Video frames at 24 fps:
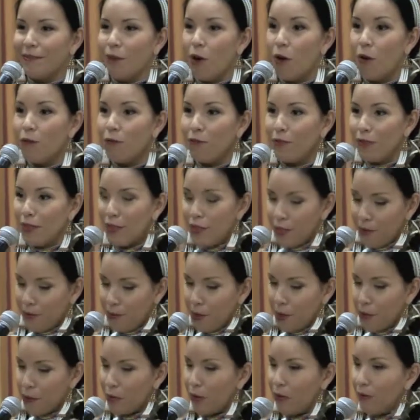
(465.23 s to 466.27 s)
hopefully the
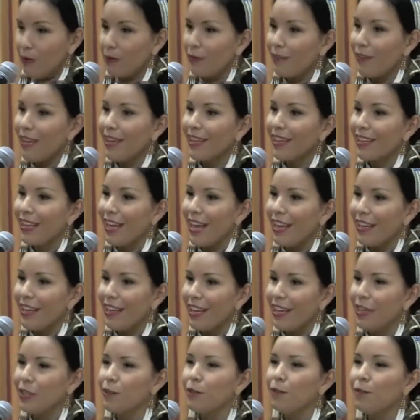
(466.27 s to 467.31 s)
mirror will reflect that,
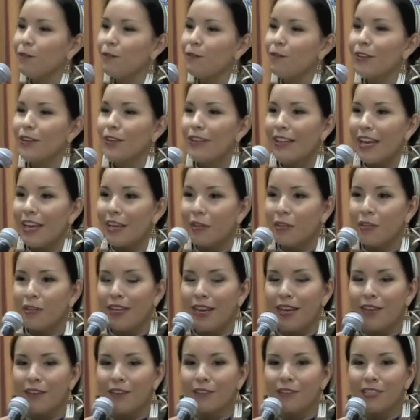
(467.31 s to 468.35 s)
and you'll feel that
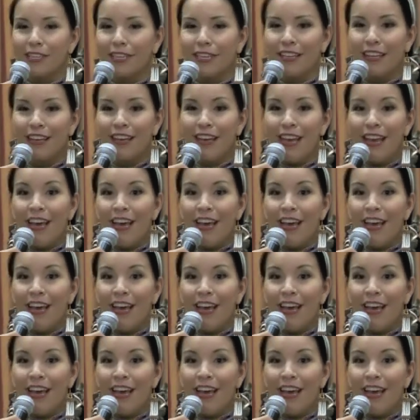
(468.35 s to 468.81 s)
good energy.